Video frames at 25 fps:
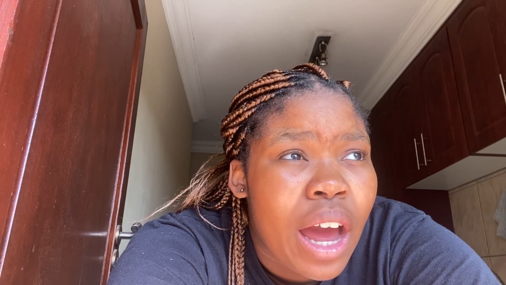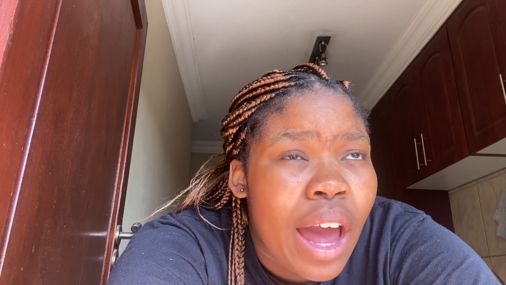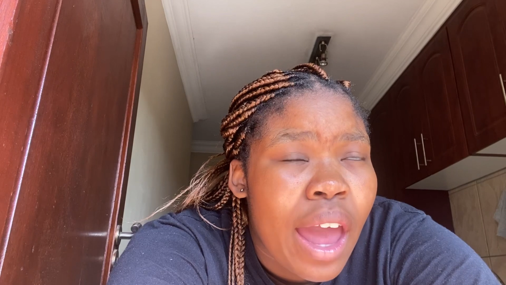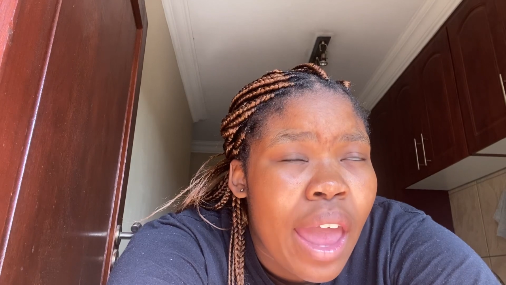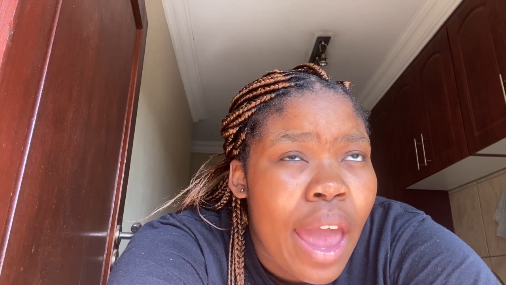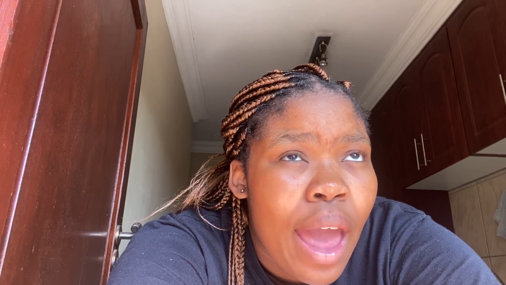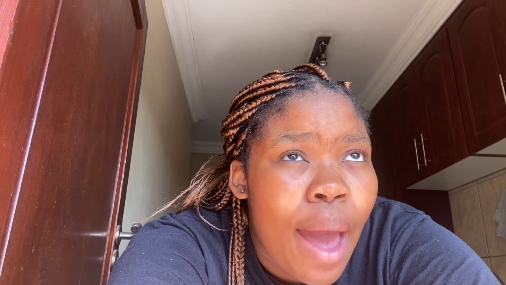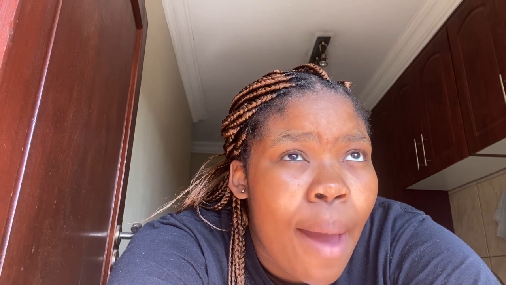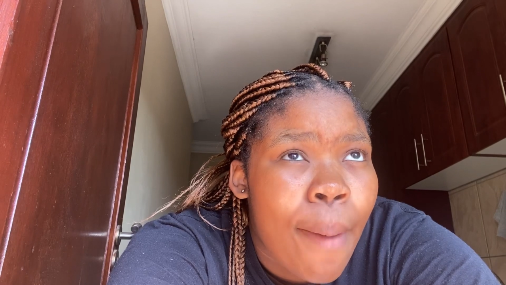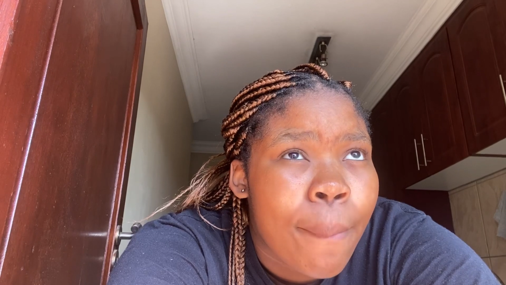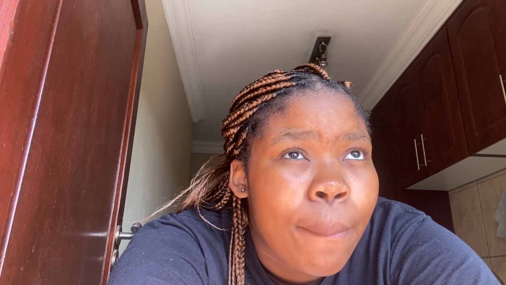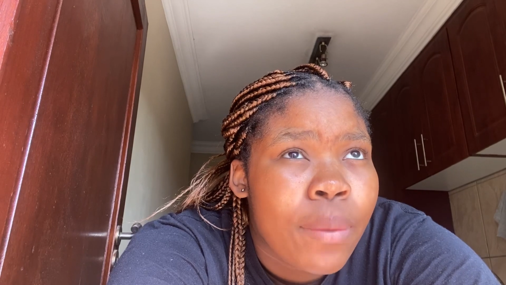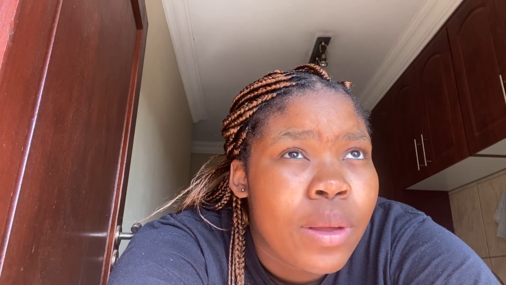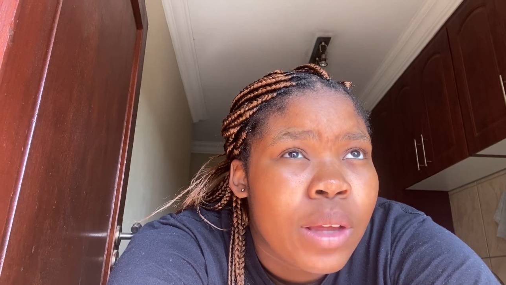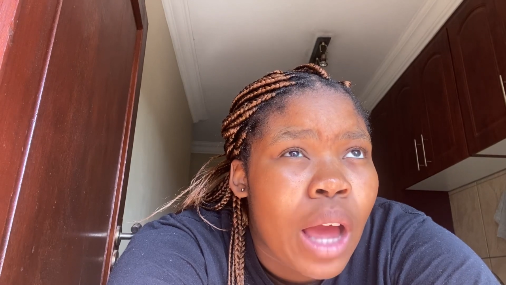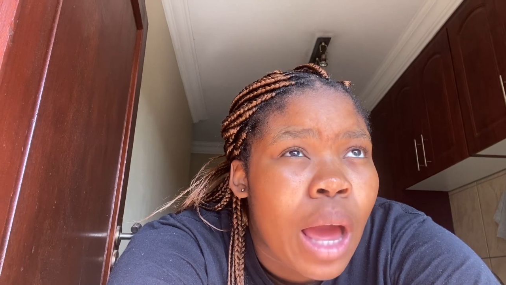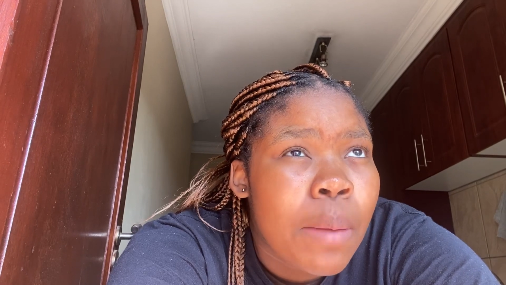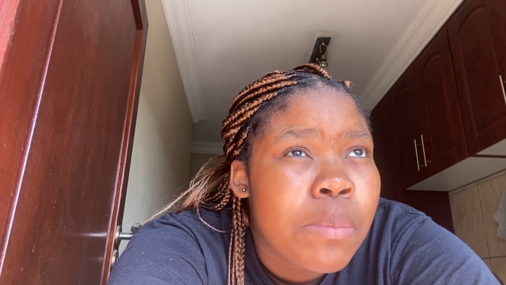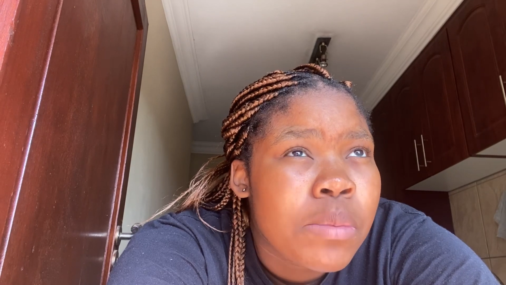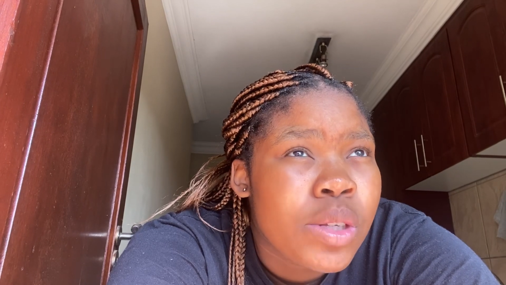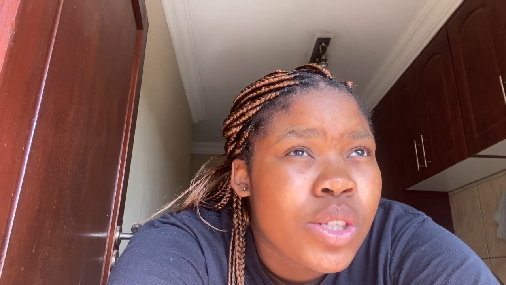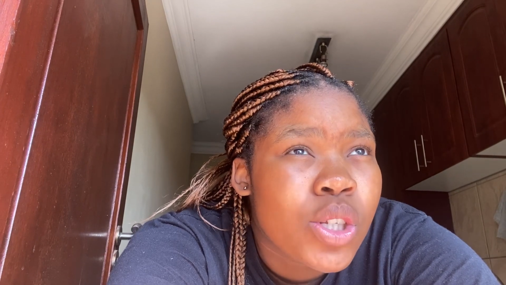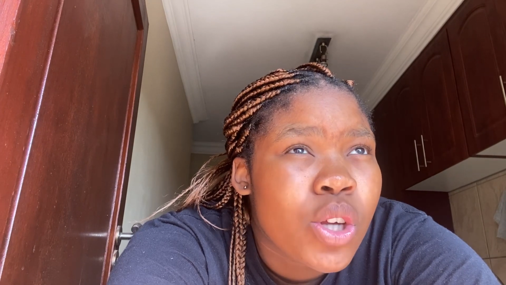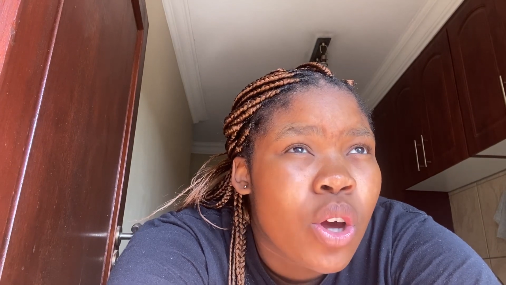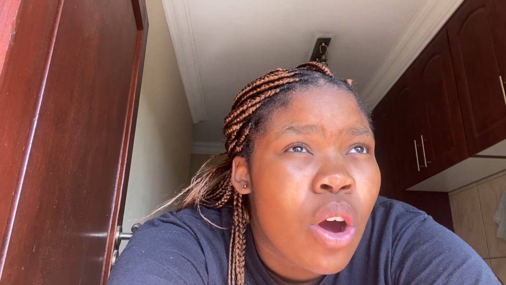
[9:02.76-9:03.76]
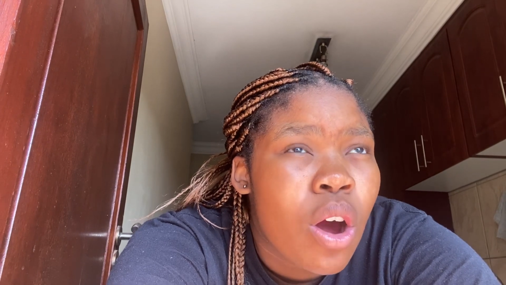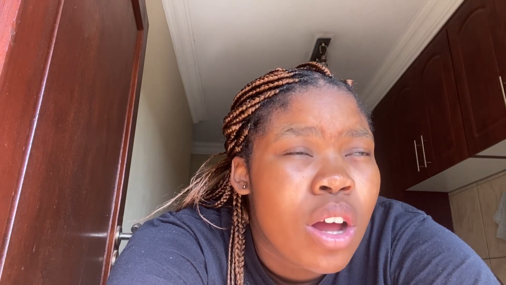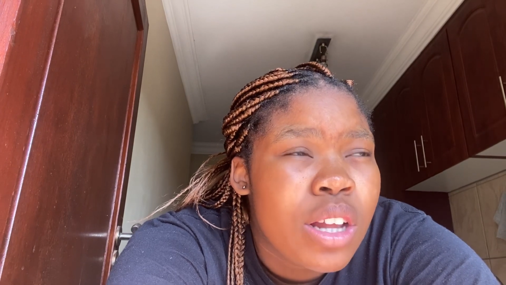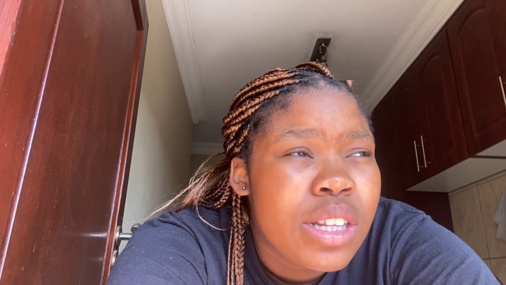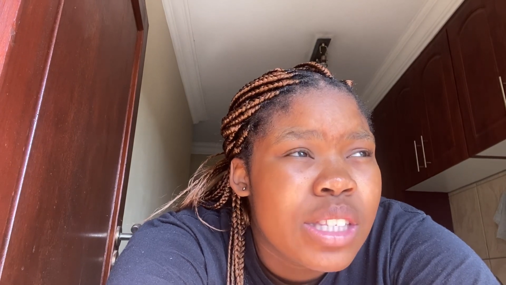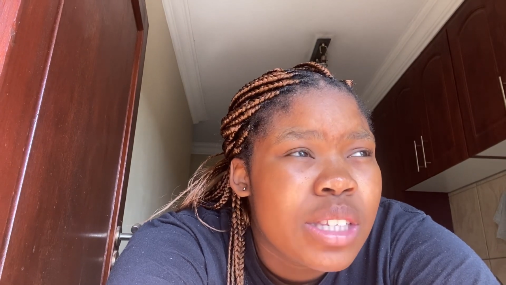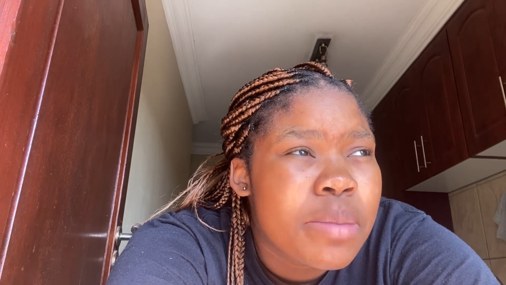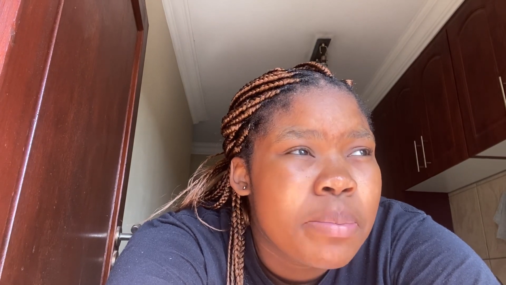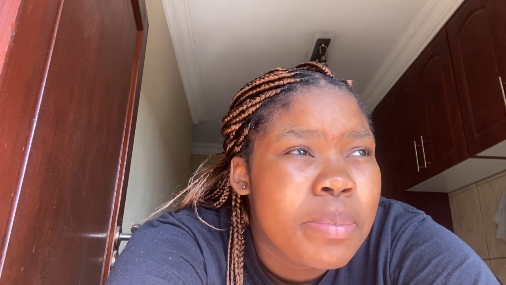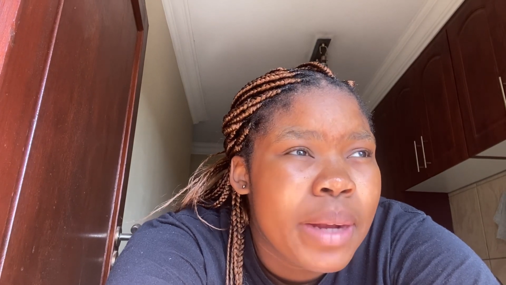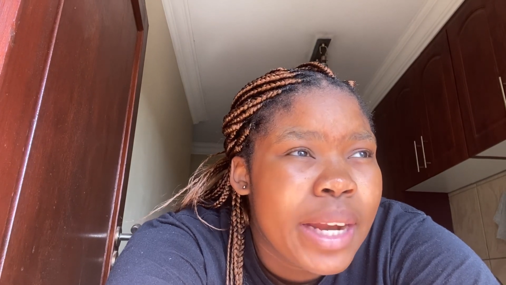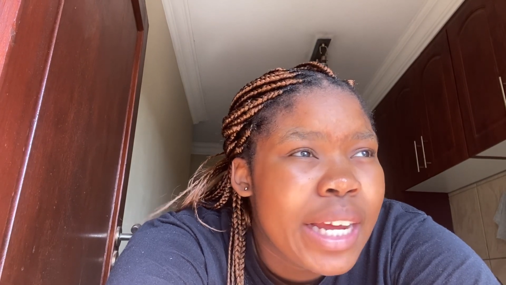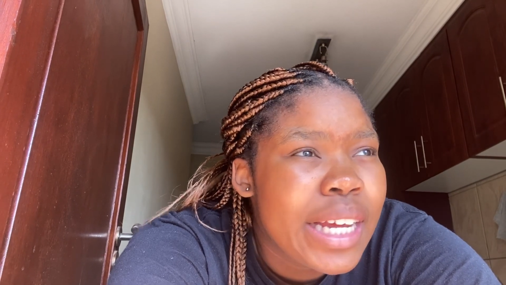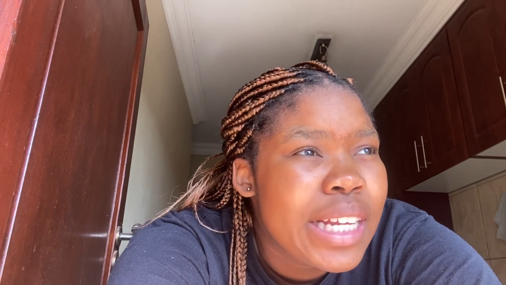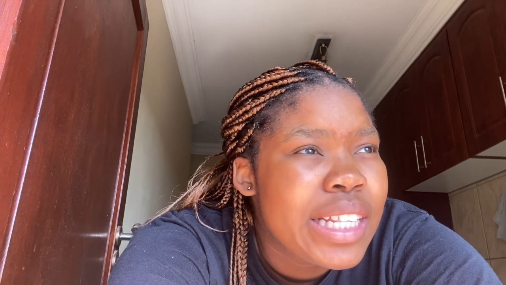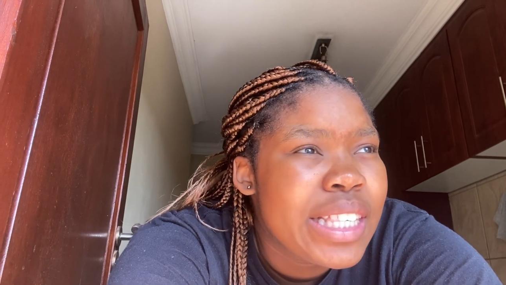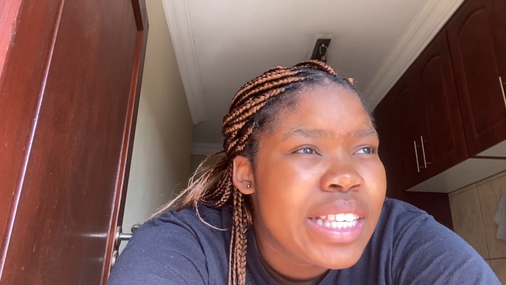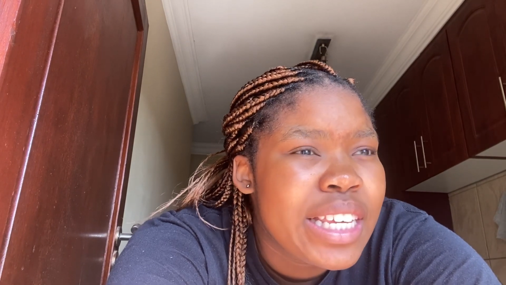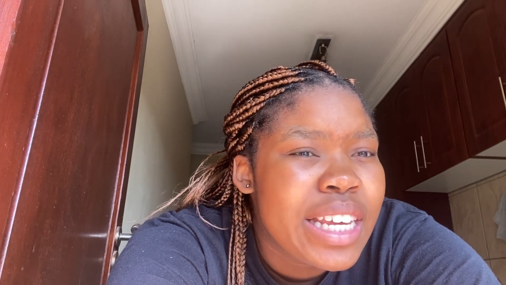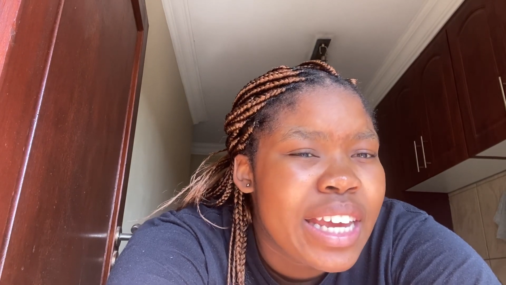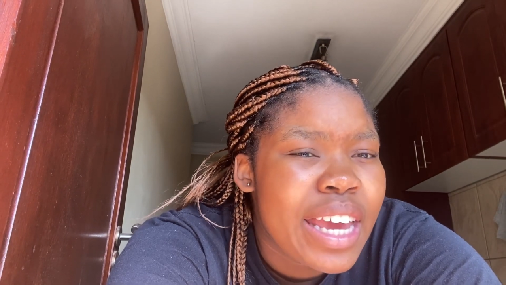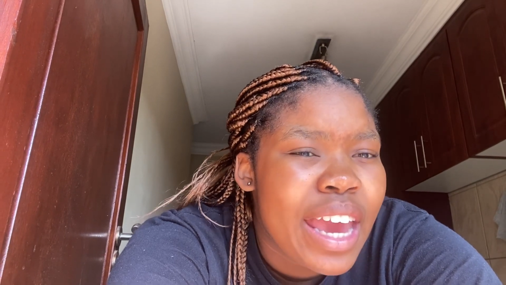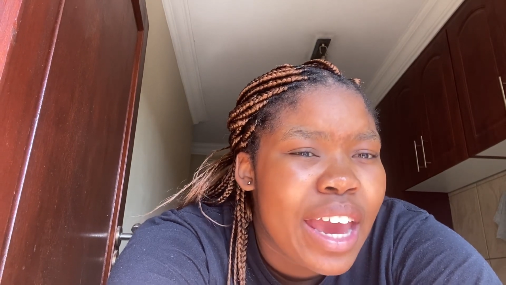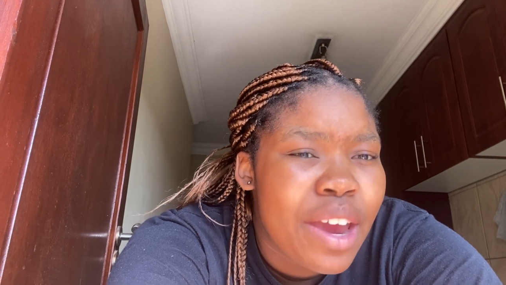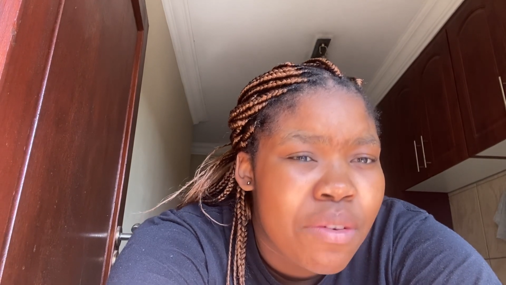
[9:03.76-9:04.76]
I am. I'm just contemplating